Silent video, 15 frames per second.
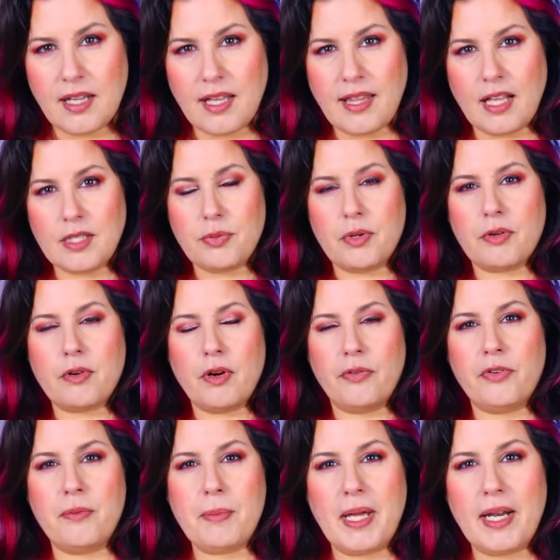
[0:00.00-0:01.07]
And that's where
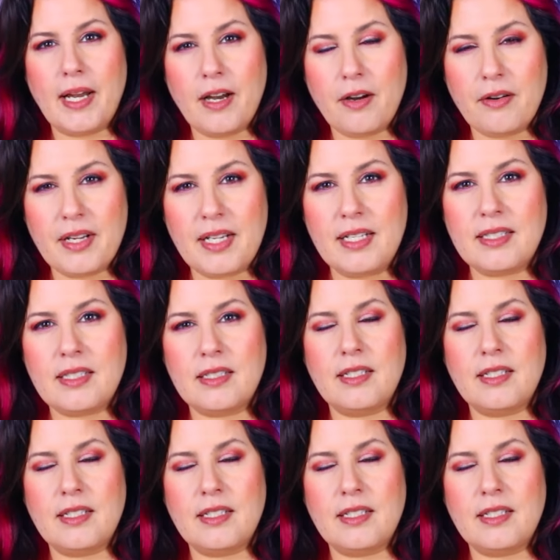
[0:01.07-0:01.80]
Grover met Ares.